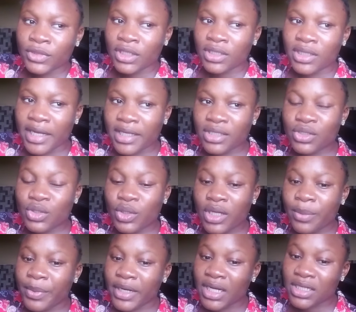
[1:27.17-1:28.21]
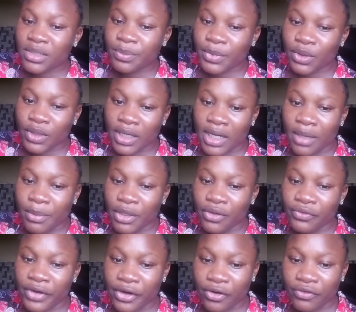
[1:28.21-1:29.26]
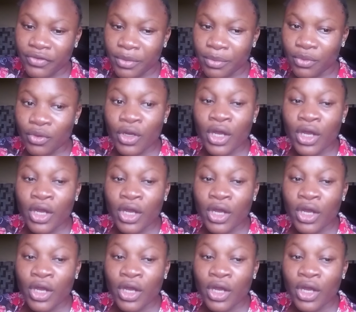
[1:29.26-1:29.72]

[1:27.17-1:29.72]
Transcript: like, it's only a pregnancy pillow that can make you very comfortable.